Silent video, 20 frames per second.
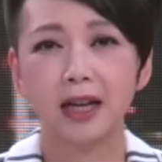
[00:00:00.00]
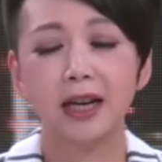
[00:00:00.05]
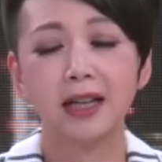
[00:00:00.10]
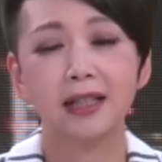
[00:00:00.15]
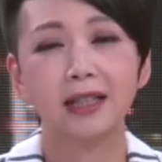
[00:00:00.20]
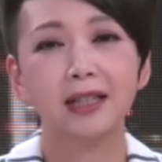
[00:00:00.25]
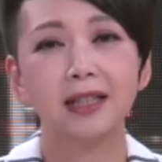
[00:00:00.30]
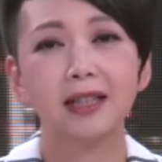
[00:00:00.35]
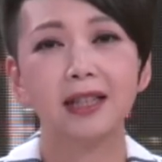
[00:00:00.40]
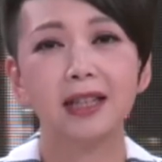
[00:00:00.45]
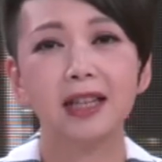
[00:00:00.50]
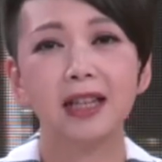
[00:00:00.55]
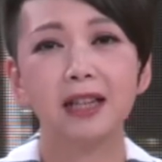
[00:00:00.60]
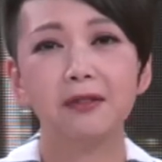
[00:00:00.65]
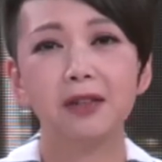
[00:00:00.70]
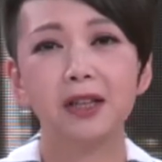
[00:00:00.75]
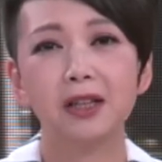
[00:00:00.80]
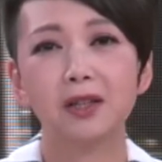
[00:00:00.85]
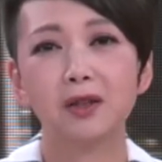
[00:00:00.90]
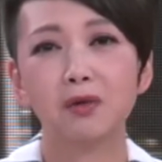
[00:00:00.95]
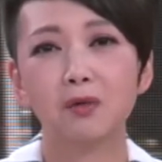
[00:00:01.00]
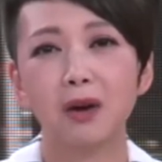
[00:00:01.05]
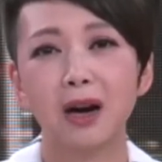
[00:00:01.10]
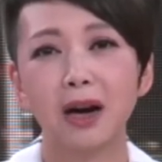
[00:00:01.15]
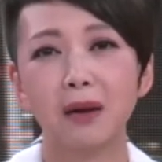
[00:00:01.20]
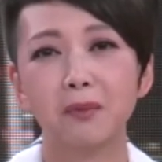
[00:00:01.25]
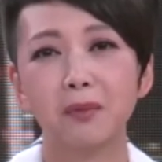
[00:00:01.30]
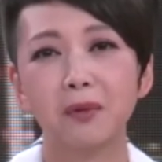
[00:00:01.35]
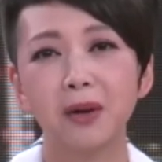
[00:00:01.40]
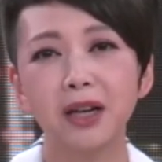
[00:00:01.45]
CCTV's
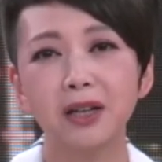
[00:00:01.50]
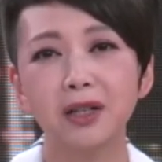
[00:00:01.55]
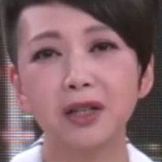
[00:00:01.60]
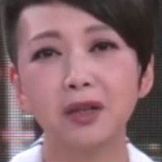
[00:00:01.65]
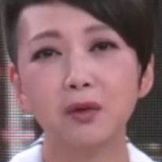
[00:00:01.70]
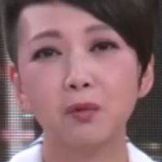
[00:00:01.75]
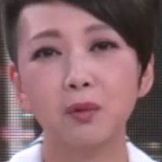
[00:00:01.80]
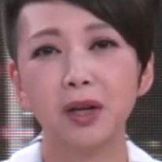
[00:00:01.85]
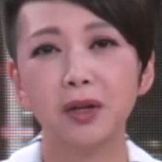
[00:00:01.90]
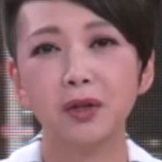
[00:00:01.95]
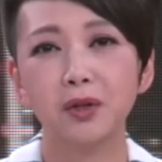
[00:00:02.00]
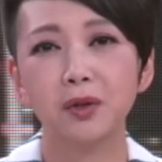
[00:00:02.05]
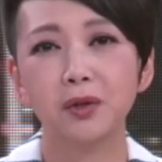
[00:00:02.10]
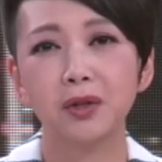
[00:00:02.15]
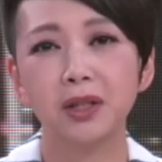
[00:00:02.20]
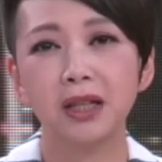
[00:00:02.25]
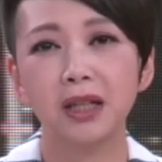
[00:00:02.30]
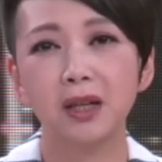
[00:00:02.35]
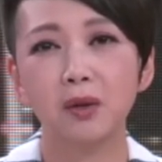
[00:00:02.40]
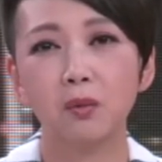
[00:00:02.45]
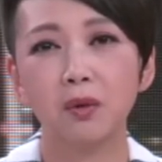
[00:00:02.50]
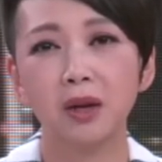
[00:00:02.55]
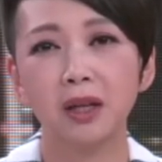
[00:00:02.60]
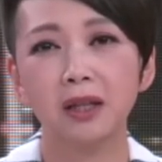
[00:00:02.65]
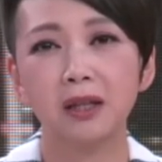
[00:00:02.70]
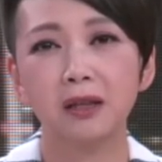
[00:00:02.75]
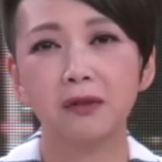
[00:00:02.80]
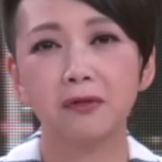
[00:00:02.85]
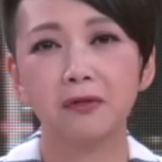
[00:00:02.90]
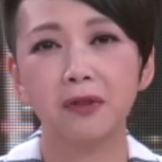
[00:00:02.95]
Ryan Bridge went to see
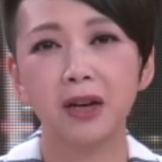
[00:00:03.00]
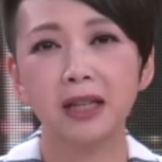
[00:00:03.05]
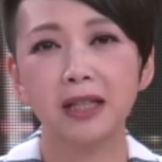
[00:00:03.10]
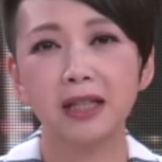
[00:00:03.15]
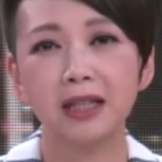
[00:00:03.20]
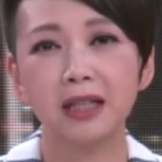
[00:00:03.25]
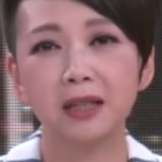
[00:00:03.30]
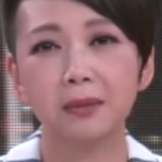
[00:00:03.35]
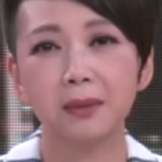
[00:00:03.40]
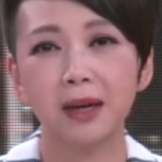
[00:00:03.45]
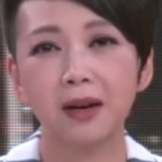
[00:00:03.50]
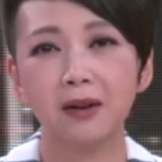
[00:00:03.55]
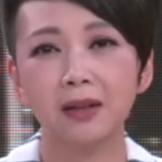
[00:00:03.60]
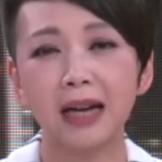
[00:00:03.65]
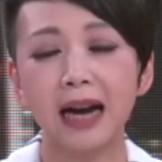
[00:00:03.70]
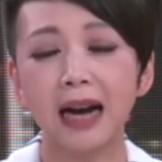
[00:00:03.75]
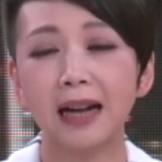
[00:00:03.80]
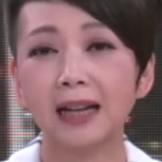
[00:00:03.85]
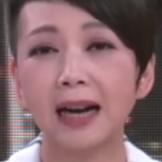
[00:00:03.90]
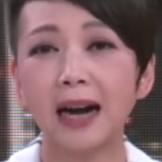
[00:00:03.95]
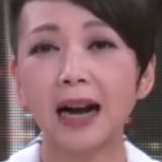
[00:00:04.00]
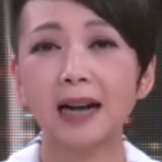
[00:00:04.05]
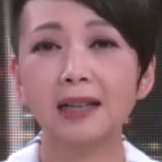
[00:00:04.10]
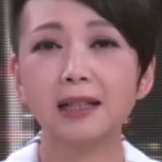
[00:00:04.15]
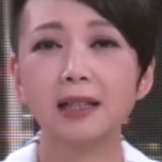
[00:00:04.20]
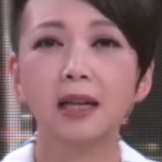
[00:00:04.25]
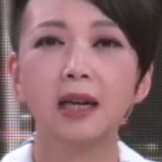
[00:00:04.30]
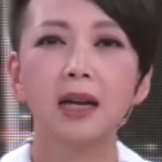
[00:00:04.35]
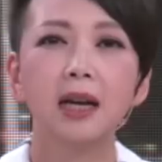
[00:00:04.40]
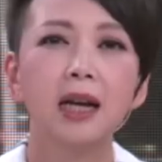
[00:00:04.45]
what the fuss is about and
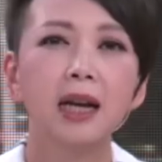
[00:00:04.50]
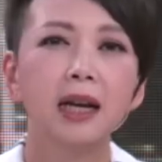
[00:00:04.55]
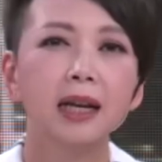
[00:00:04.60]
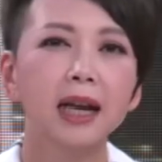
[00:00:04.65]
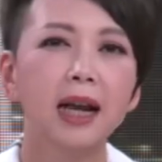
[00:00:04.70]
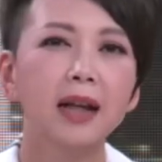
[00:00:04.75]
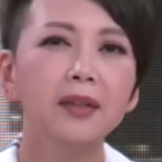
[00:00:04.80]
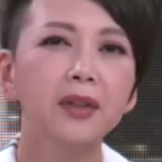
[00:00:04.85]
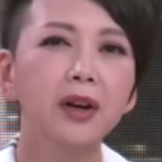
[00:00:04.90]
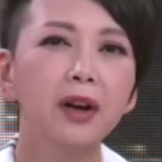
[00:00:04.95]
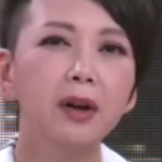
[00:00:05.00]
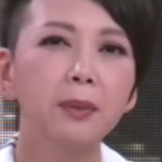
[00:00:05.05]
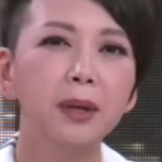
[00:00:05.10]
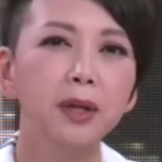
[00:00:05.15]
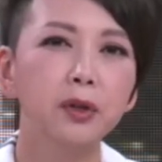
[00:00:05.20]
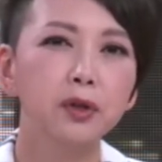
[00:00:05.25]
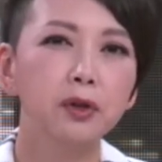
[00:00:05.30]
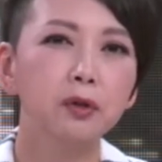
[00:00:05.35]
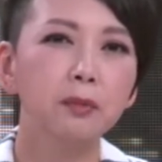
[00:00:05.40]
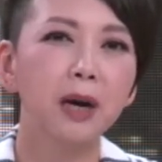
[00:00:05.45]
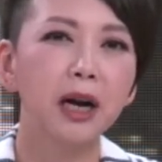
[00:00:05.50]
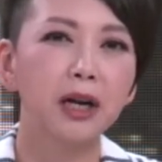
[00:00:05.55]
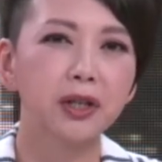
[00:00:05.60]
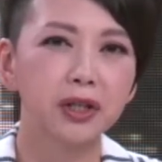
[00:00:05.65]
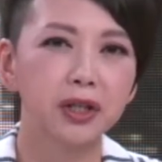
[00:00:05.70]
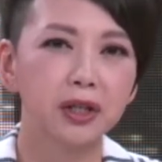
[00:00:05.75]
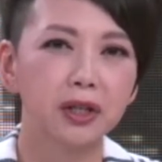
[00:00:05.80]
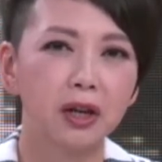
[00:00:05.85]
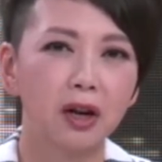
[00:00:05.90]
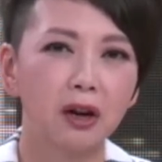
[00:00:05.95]
asked, can there be too
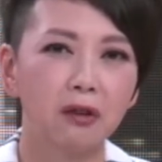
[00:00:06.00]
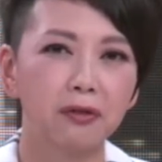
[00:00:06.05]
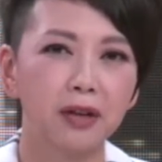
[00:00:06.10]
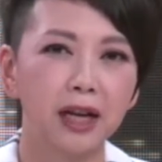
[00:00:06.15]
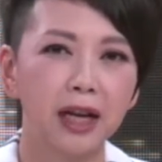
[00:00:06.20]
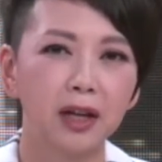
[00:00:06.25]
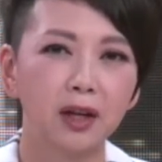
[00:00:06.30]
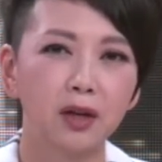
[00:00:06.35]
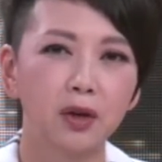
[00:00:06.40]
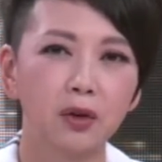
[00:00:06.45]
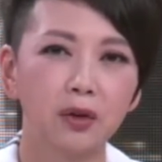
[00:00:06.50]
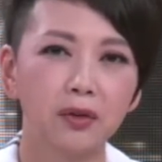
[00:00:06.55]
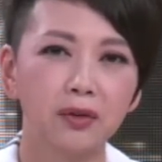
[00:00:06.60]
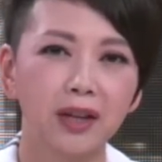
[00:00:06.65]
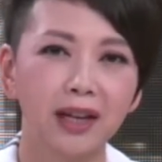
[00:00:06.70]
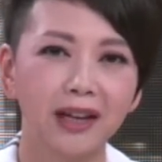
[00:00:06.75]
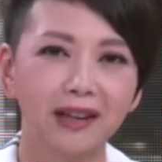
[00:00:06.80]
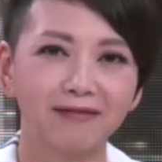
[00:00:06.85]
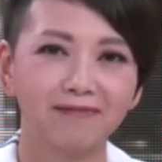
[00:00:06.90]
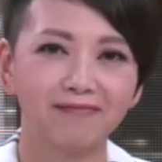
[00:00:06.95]
much of a good thing?